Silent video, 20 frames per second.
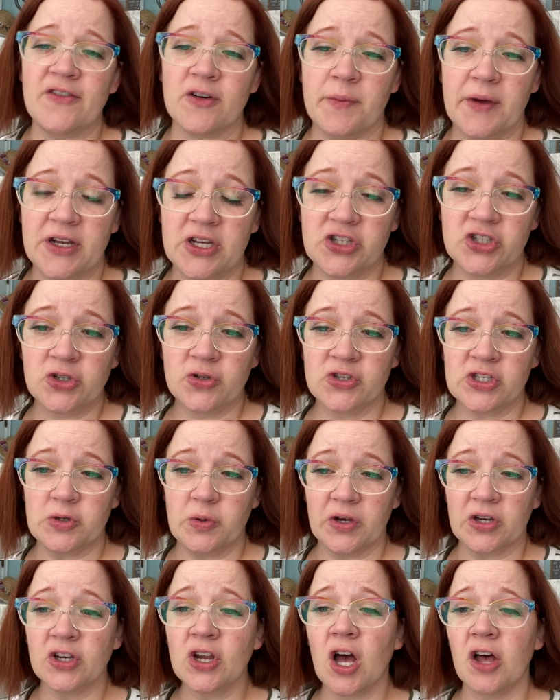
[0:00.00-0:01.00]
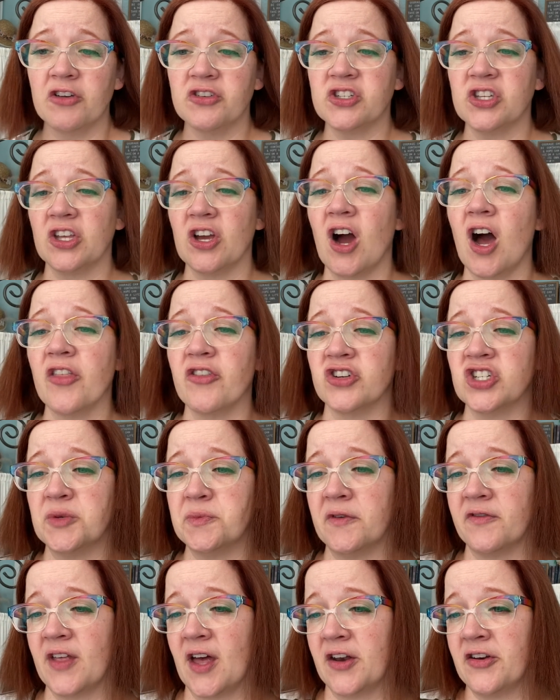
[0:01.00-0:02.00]
been induced to acknowledge the authorship
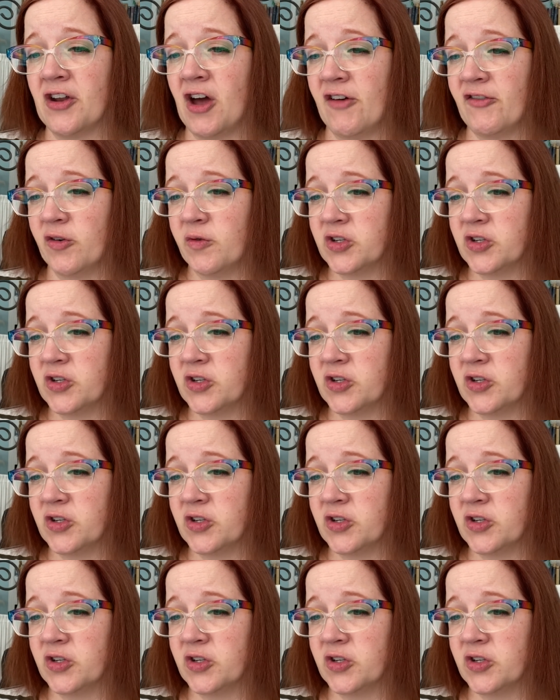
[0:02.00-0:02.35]
of that novel